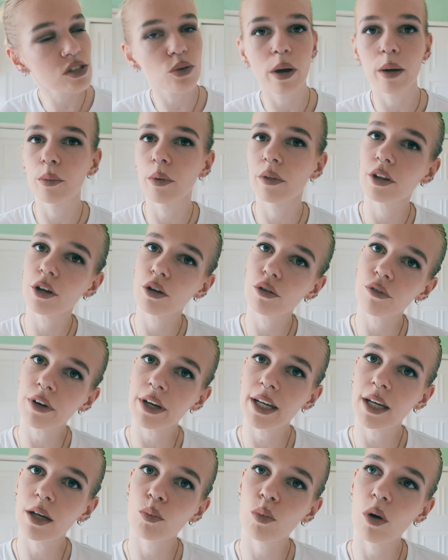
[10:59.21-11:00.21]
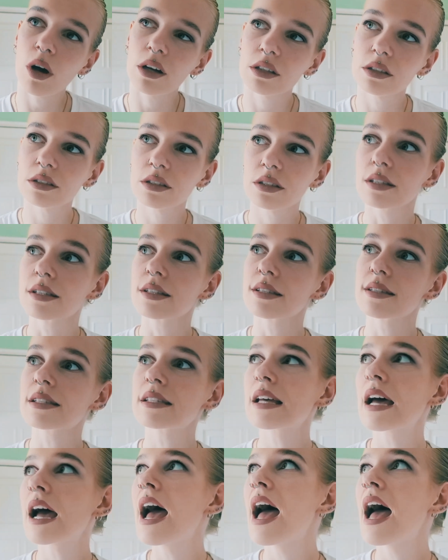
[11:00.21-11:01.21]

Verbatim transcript: Do I want the green ones?